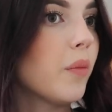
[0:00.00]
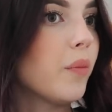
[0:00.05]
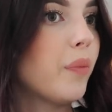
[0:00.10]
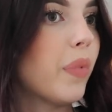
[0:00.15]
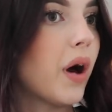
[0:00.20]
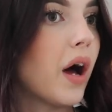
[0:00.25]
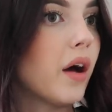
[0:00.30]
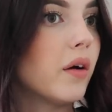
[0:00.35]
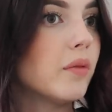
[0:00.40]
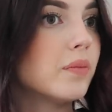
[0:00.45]

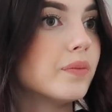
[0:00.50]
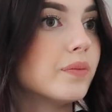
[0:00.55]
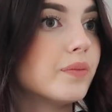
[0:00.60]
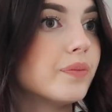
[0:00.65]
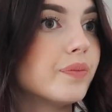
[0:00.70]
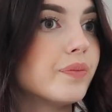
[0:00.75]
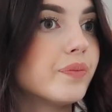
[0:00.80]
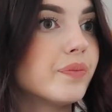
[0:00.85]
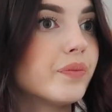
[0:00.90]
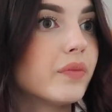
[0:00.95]
But
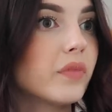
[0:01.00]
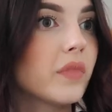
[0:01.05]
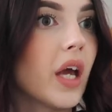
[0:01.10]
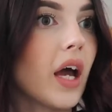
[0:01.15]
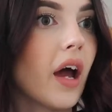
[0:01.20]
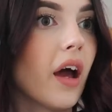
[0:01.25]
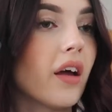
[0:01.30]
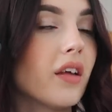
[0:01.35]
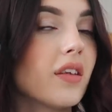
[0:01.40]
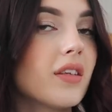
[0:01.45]

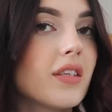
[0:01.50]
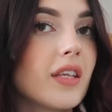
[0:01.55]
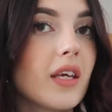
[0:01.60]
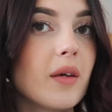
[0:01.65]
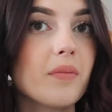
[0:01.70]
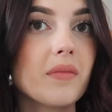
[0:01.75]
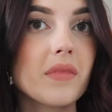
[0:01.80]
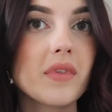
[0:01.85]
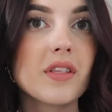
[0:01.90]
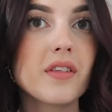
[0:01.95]
yeah, it
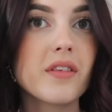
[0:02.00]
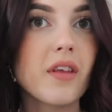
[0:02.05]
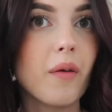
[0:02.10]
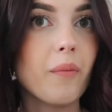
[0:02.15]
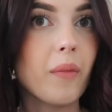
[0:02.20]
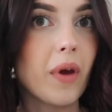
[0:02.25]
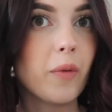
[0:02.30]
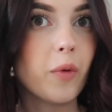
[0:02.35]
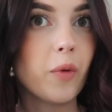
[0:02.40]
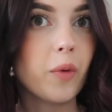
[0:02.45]
seems that
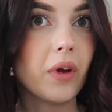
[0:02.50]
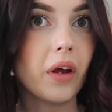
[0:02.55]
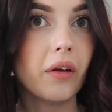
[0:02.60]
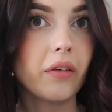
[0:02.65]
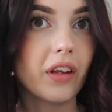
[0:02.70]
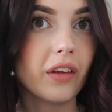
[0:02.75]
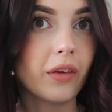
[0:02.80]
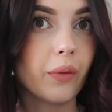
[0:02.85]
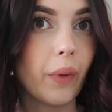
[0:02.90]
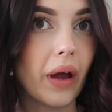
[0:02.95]
maybe we
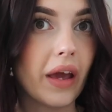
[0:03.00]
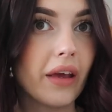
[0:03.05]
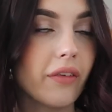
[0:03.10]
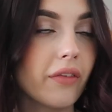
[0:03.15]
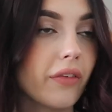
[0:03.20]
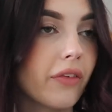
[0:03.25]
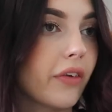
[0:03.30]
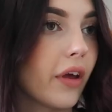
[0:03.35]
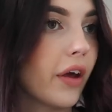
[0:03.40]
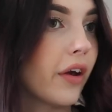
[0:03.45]
don't need to wait,
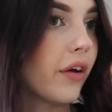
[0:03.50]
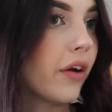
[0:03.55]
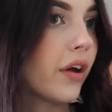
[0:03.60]
so